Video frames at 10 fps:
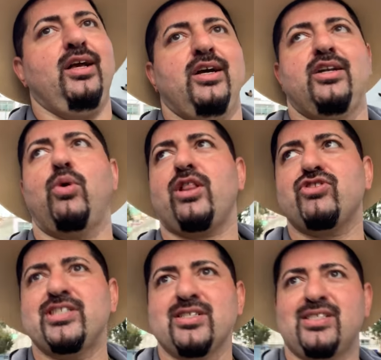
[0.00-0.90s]
And one of the
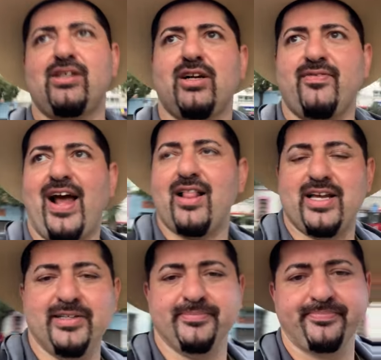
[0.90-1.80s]
reasons Silicon
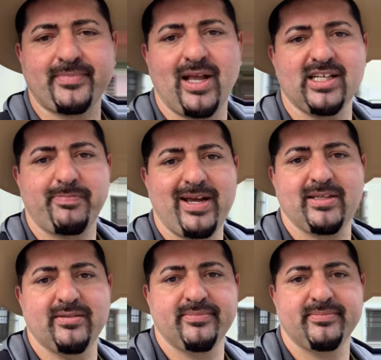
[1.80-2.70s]
Valley has been
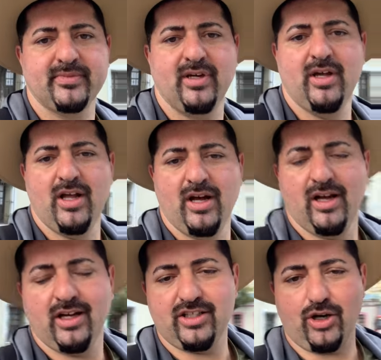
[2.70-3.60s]

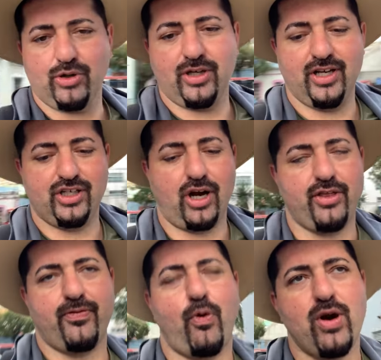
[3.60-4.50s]
you know, on
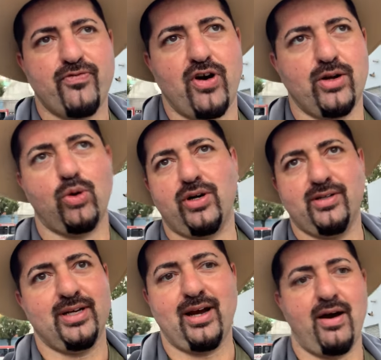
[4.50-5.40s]
the forefront or
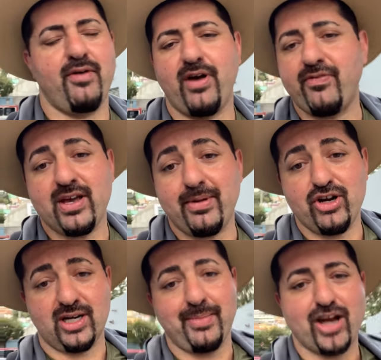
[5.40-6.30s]
of the, of the
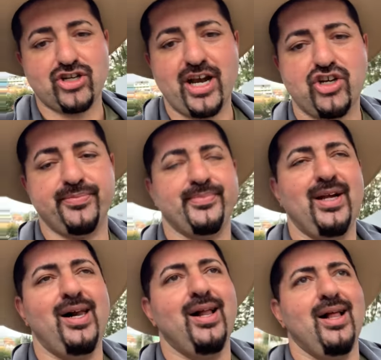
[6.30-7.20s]
American imagination
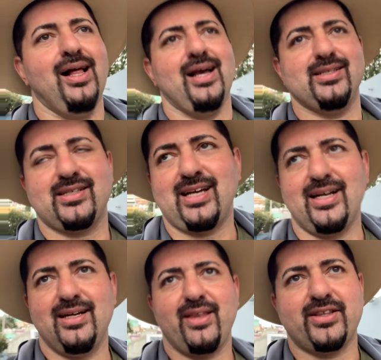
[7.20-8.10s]
is this
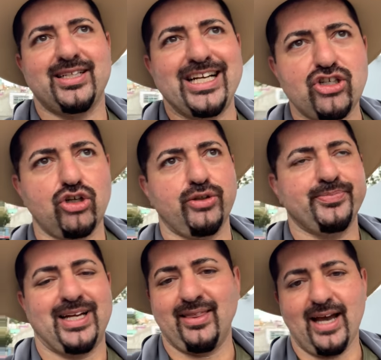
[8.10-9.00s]
idea that the digital
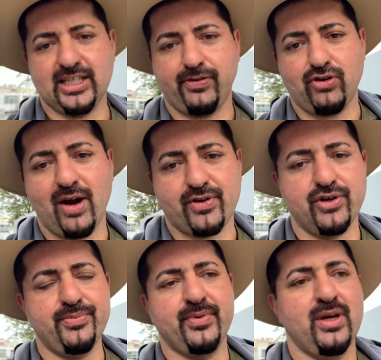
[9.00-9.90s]
can last
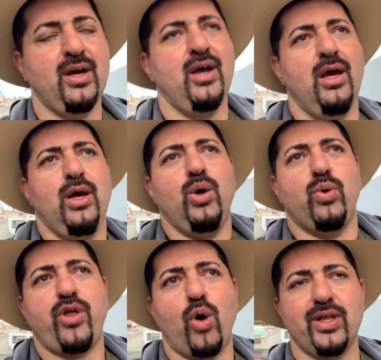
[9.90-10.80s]
forever
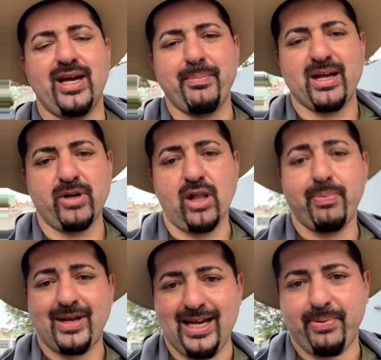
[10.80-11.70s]
with only a minimal
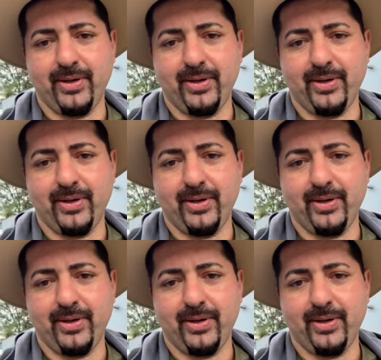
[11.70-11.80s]
upkeep